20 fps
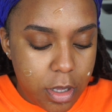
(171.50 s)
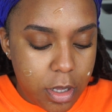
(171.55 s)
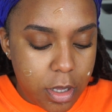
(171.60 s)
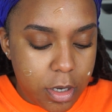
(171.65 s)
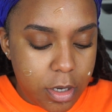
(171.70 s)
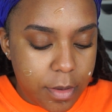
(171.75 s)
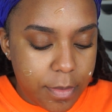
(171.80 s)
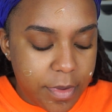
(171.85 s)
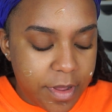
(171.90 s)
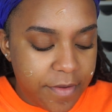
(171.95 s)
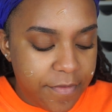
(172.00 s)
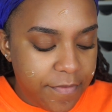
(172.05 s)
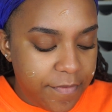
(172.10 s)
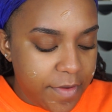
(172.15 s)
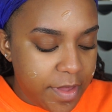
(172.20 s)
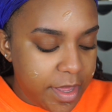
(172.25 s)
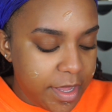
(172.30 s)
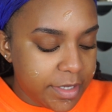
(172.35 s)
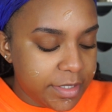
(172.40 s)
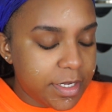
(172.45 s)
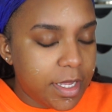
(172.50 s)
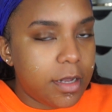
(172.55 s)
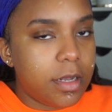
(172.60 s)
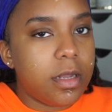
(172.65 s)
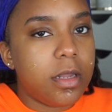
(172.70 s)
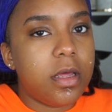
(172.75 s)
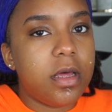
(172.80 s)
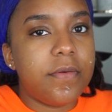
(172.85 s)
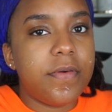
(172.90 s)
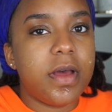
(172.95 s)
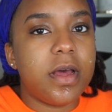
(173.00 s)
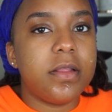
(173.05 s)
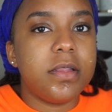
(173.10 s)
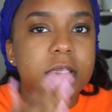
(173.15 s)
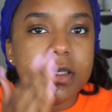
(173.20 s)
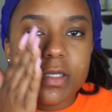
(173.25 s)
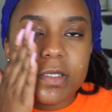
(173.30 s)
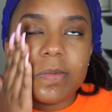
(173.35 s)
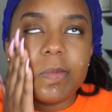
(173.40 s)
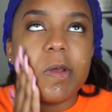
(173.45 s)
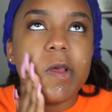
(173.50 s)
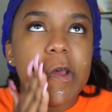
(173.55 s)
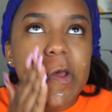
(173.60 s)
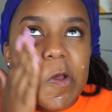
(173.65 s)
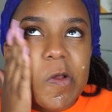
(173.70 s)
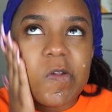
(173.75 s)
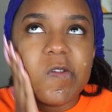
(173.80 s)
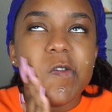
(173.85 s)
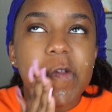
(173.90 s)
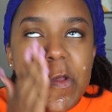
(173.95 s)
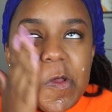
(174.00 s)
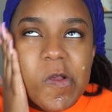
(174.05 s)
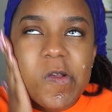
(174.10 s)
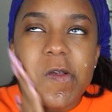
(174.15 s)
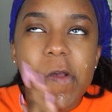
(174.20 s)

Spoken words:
all on my face. I love how this smells.